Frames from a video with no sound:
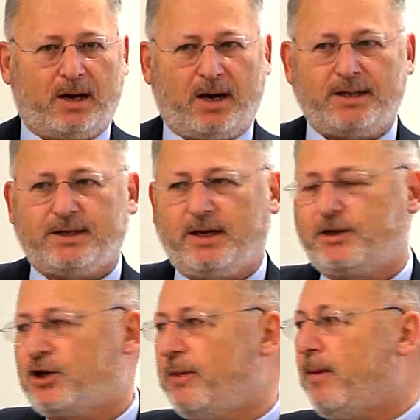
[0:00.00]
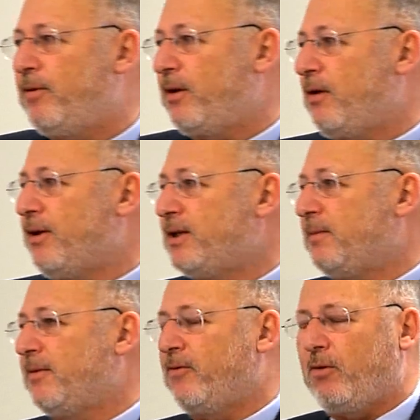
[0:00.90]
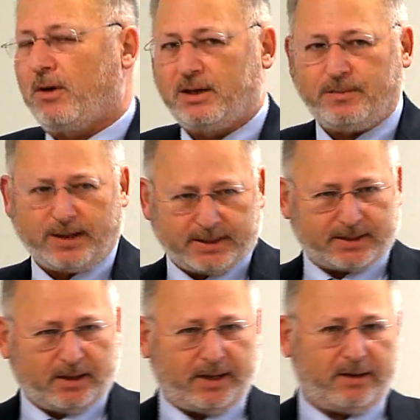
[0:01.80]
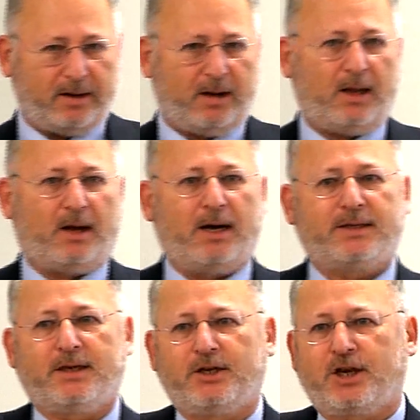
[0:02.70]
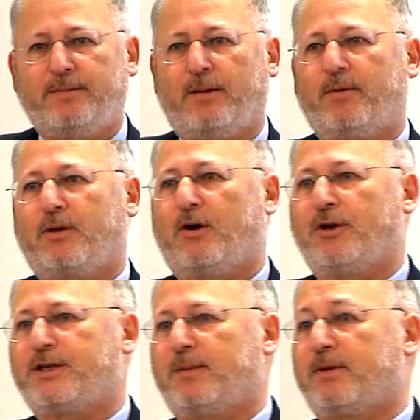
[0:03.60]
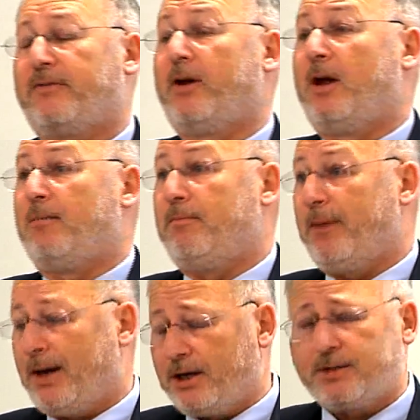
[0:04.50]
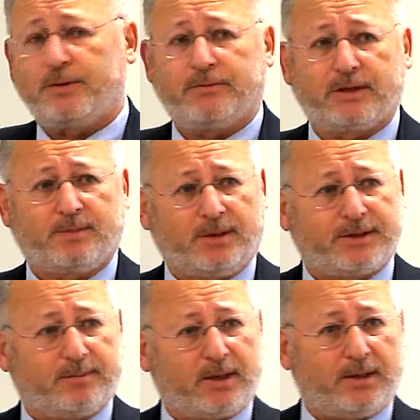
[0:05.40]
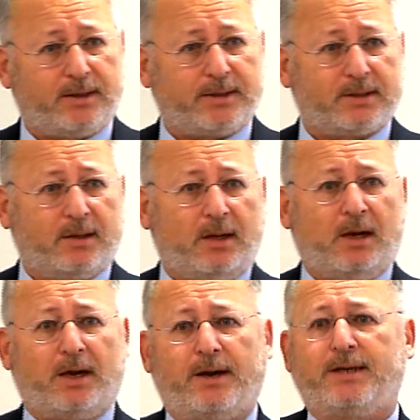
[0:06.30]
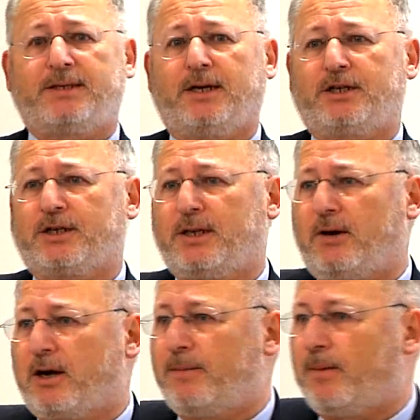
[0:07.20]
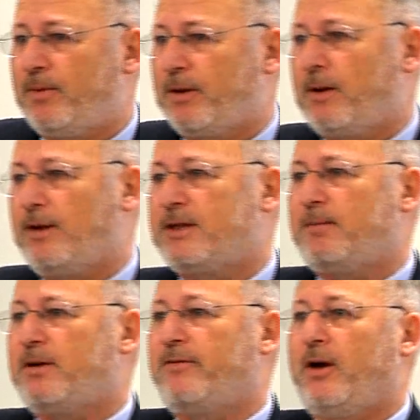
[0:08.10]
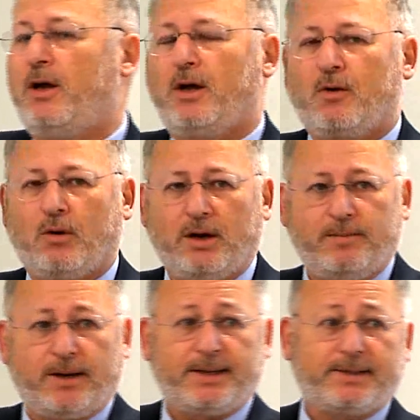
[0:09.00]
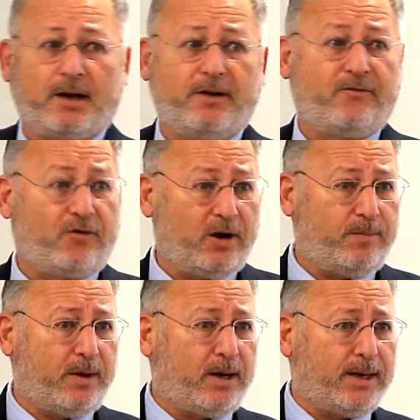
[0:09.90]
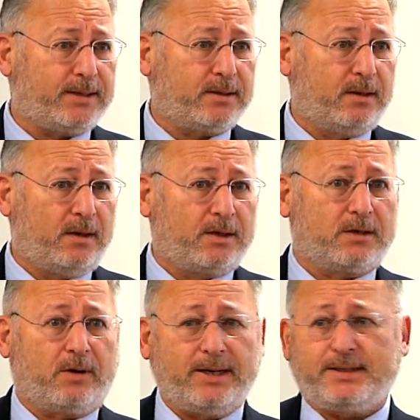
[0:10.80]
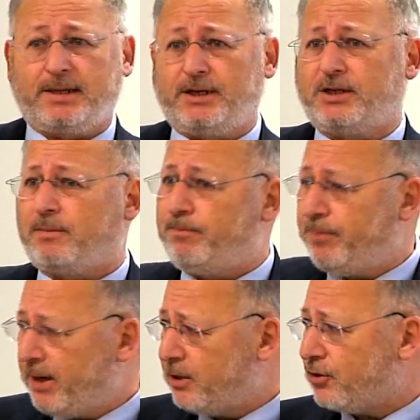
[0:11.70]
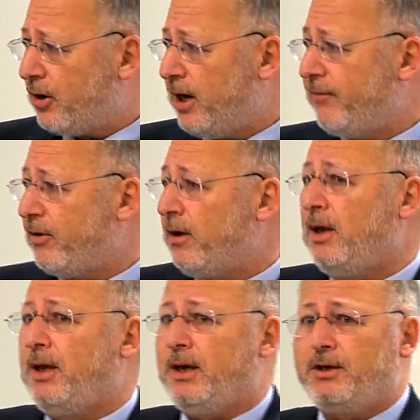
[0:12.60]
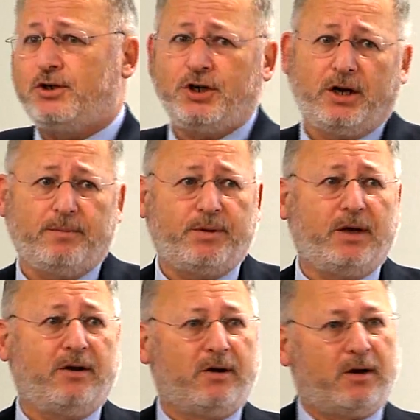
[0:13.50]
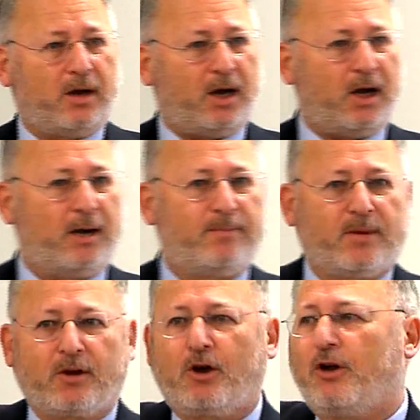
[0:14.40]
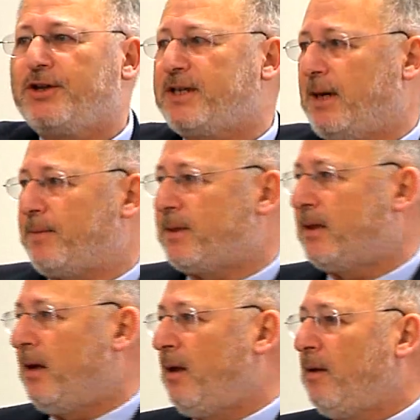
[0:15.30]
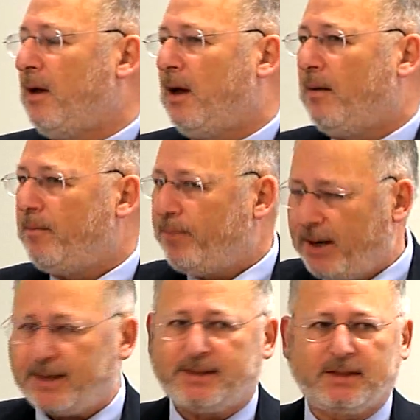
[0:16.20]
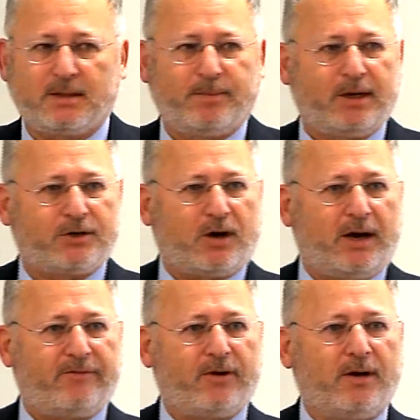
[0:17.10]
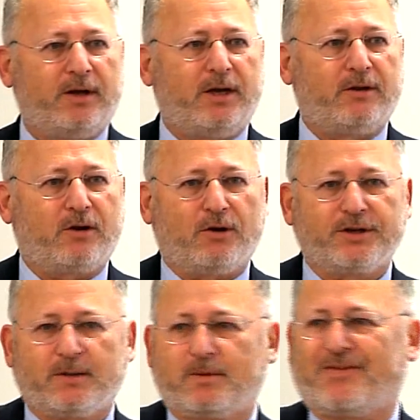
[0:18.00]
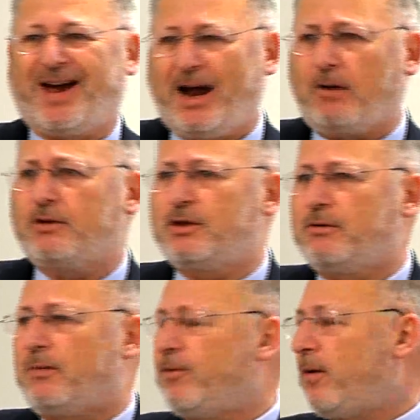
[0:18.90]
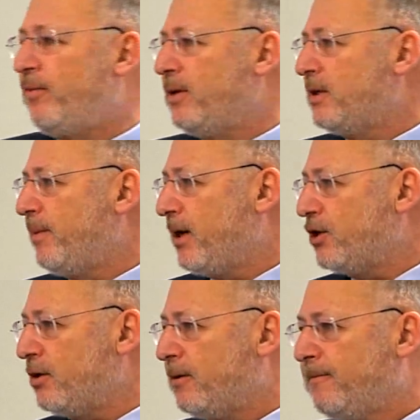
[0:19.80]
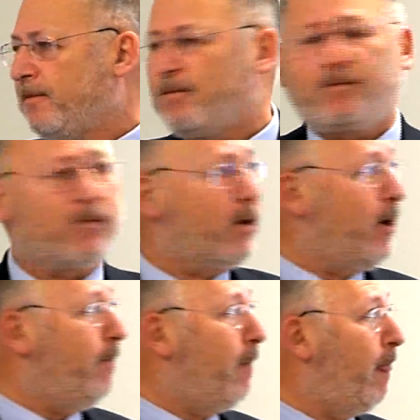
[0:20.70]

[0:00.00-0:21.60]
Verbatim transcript: ICH came up with the concept of quality by design. ICH came up with a concept of management responsibilities, and ICH has now come up with the concept of quality by design for APIs. So ICH is a big driver in GMP um, concepts. PICS is the big driver in the concept of how to do a proper inspection. Okay?